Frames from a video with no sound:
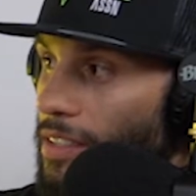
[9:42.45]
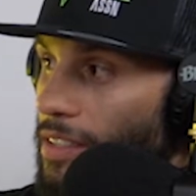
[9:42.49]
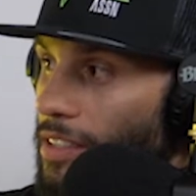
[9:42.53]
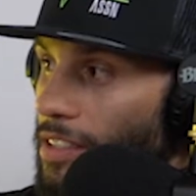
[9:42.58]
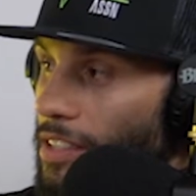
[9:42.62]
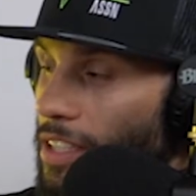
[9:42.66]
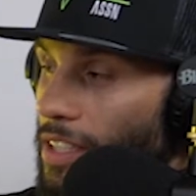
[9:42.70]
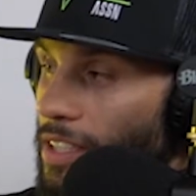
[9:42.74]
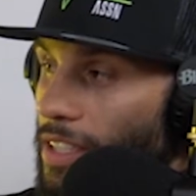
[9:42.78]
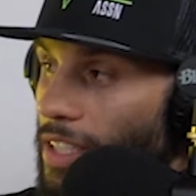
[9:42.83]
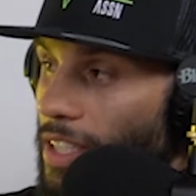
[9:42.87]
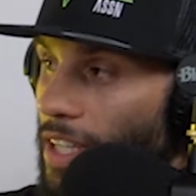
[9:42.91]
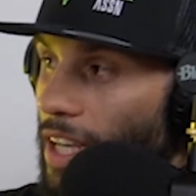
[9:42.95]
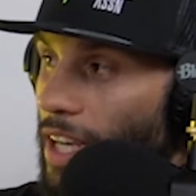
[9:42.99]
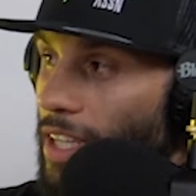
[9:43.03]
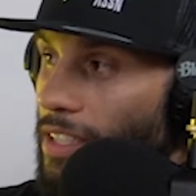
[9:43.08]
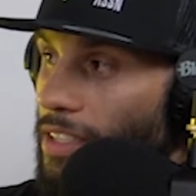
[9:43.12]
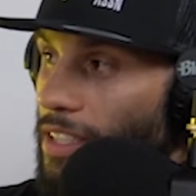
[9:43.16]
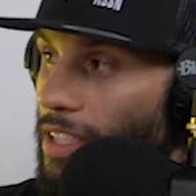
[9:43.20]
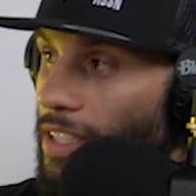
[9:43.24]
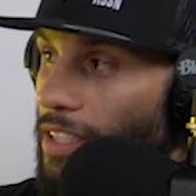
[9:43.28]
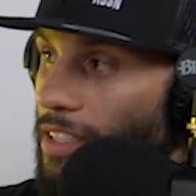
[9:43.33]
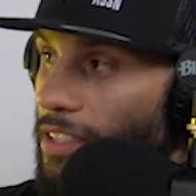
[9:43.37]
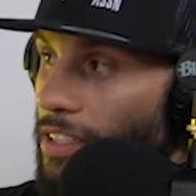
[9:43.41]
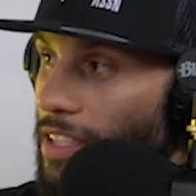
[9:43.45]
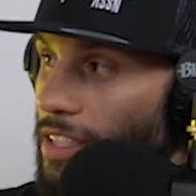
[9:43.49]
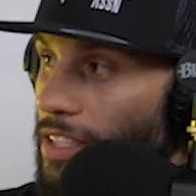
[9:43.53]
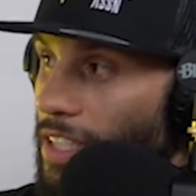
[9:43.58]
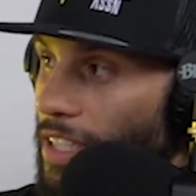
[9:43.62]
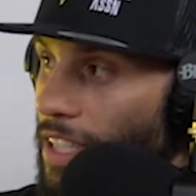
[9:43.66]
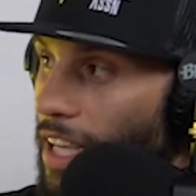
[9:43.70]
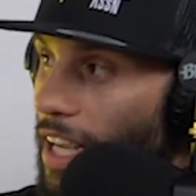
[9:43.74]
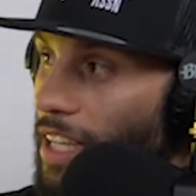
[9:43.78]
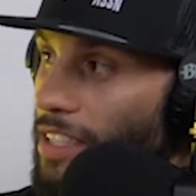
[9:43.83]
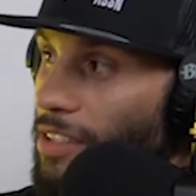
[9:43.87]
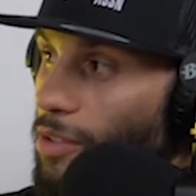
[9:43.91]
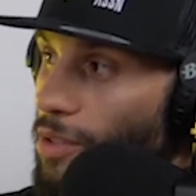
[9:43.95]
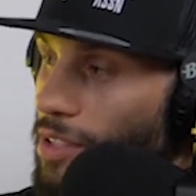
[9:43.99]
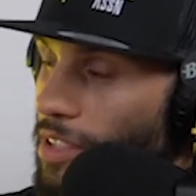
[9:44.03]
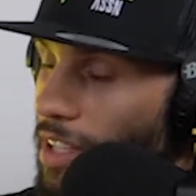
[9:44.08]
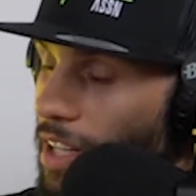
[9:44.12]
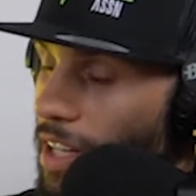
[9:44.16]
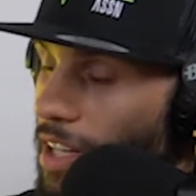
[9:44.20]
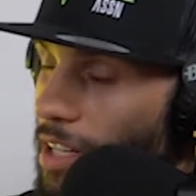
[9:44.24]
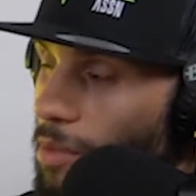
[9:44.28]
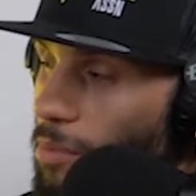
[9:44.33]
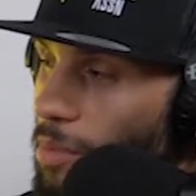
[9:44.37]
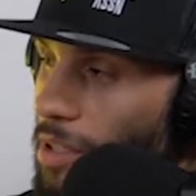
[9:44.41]
Justin Gaethje. Justin Gaethje was
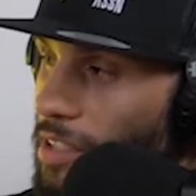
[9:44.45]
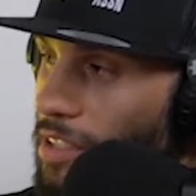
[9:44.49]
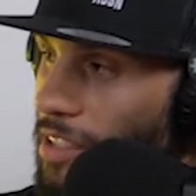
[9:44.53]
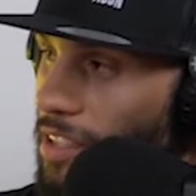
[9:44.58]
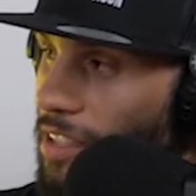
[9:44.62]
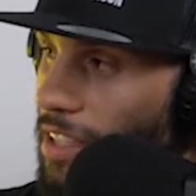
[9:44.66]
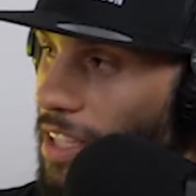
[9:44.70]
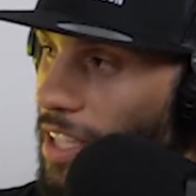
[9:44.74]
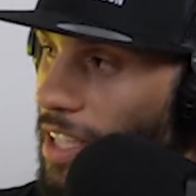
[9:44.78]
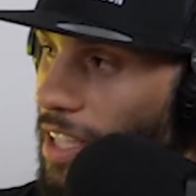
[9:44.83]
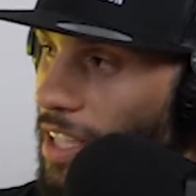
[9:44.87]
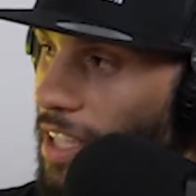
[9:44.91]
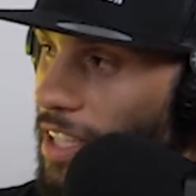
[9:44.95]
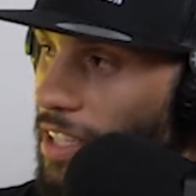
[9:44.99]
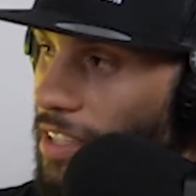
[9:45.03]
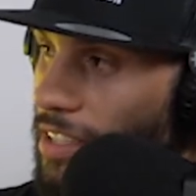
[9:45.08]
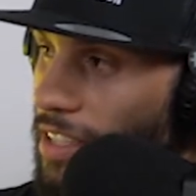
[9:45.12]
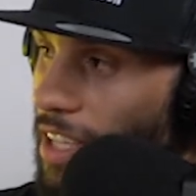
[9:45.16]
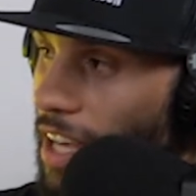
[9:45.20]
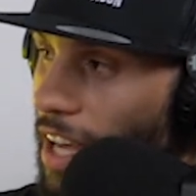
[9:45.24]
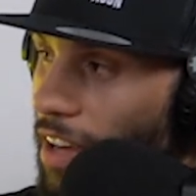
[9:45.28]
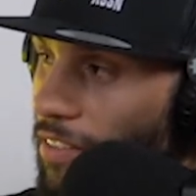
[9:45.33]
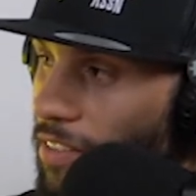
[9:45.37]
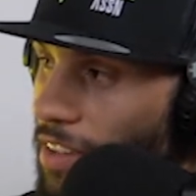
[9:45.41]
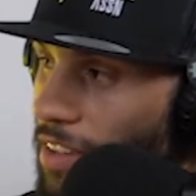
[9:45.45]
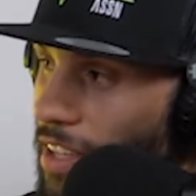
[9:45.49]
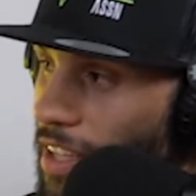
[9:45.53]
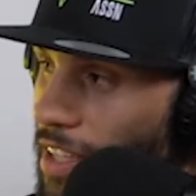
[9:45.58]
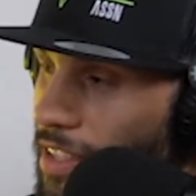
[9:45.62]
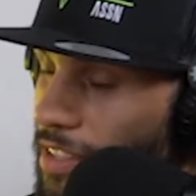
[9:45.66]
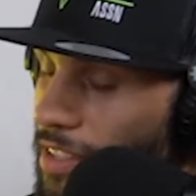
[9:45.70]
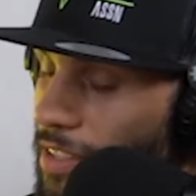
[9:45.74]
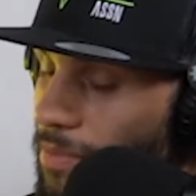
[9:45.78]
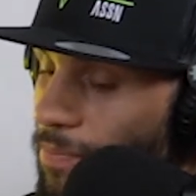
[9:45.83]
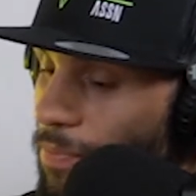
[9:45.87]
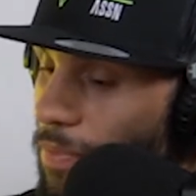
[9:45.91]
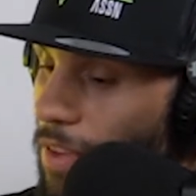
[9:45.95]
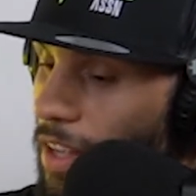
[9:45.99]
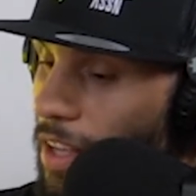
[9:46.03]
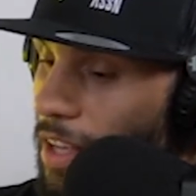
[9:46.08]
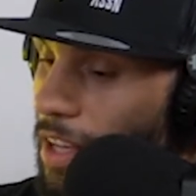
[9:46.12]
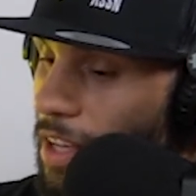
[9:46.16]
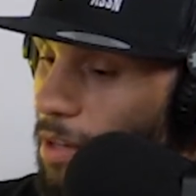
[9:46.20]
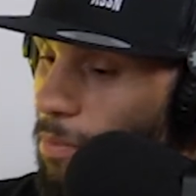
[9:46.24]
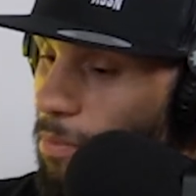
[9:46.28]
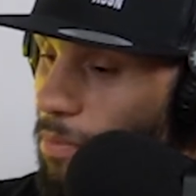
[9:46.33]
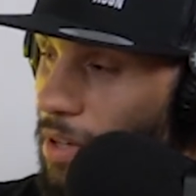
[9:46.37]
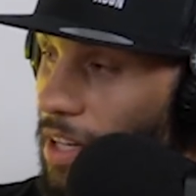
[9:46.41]
landing a bunch of leg kicks, calf kicks,
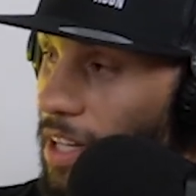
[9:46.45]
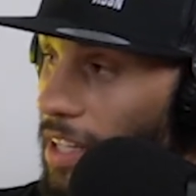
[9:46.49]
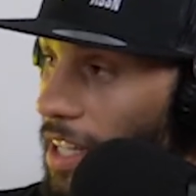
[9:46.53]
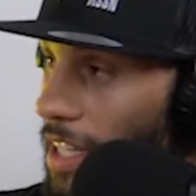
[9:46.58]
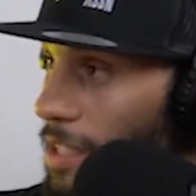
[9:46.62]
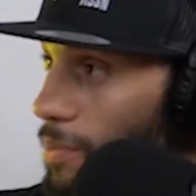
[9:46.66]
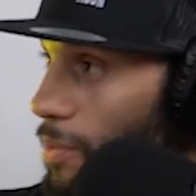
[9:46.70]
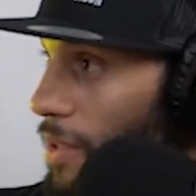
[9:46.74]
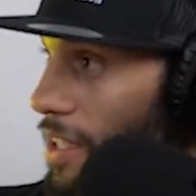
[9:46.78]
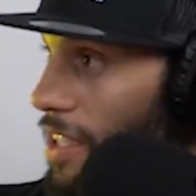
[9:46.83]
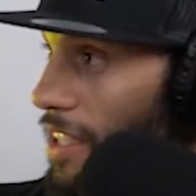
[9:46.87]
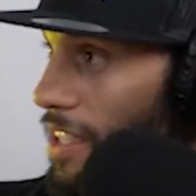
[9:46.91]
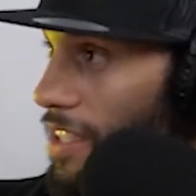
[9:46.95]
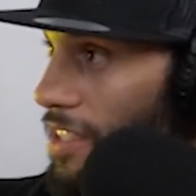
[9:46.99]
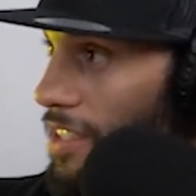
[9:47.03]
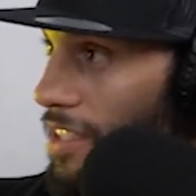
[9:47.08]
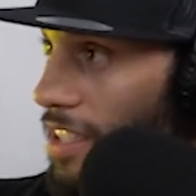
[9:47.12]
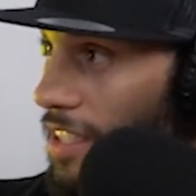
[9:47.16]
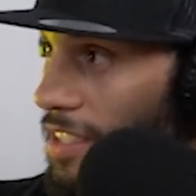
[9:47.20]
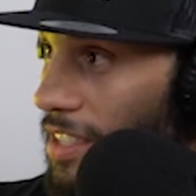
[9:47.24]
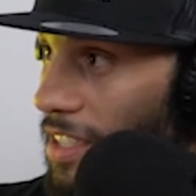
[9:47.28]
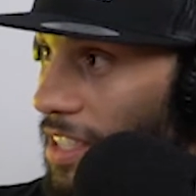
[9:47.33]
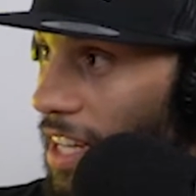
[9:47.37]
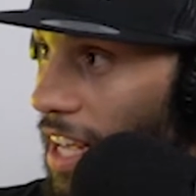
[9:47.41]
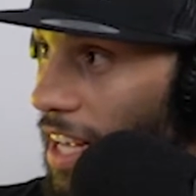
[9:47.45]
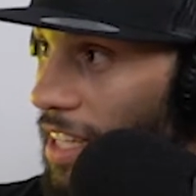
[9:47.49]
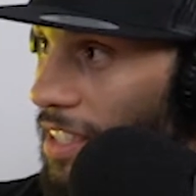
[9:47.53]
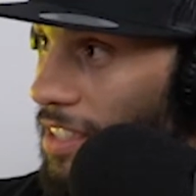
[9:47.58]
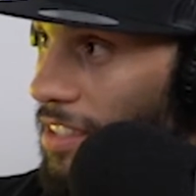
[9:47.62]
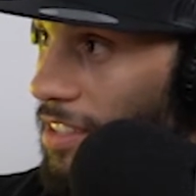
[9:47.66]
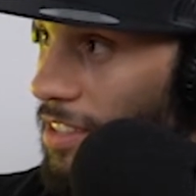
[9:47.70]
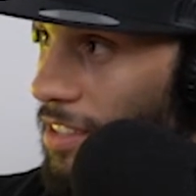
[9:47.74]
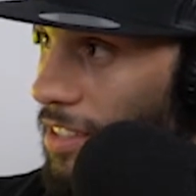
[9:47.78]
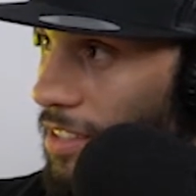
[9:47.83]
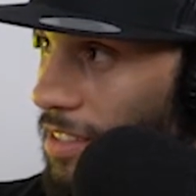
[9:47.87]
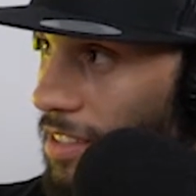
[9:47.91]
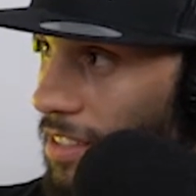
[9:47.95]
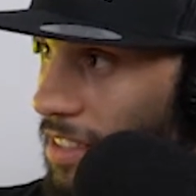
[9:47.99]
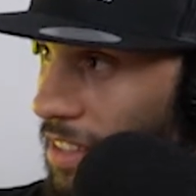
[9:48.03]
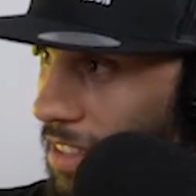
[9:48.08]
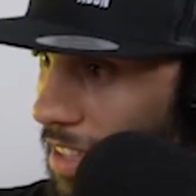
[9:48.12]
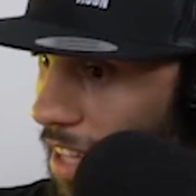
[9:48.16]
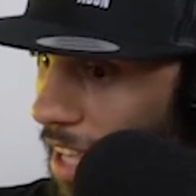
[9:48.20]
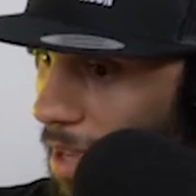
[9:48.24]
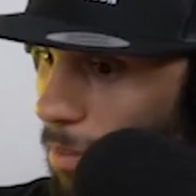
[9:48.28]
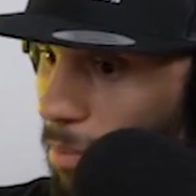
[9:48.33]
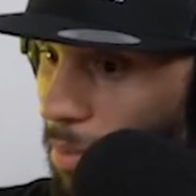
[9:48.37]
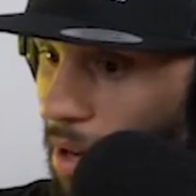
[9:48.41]
but that's because Dustin has
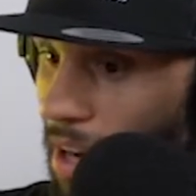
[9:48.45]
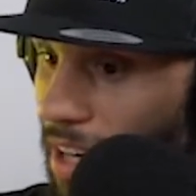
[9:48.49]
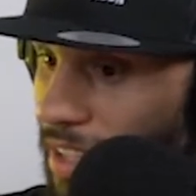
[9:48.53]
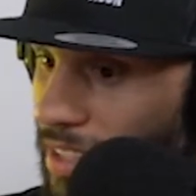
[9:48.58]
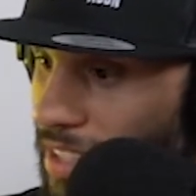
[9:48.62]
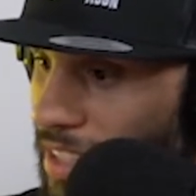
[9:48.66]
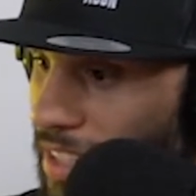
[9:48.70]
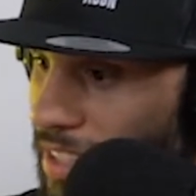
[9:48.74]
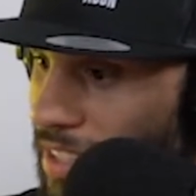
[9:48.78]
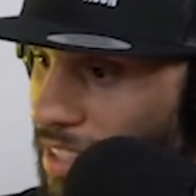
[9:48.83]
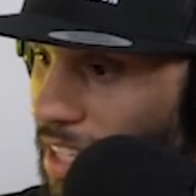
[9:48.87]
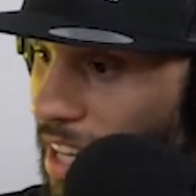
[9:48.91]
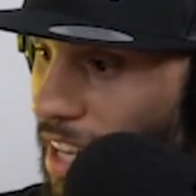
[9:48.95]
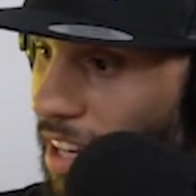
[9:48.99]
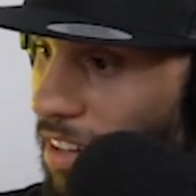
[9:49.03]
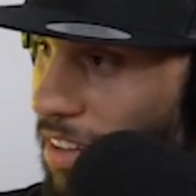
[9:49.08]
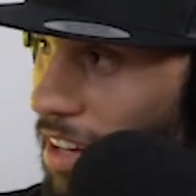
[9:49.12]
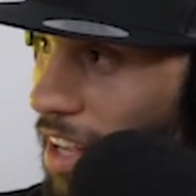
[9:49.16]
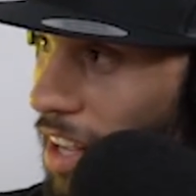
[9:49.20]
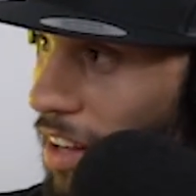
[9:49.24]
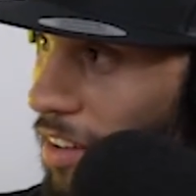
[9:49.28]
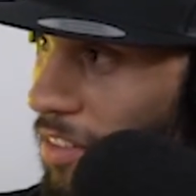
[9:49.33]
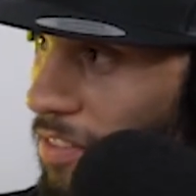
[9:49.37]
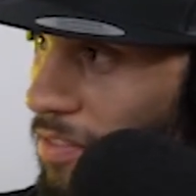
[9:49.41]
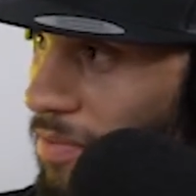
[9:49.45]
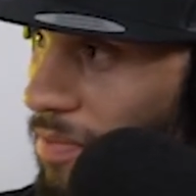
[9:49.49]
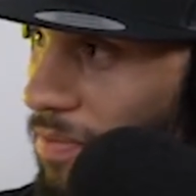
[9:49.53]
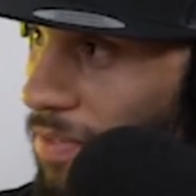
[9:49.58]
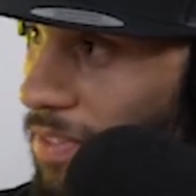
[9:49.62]
that boxing style down,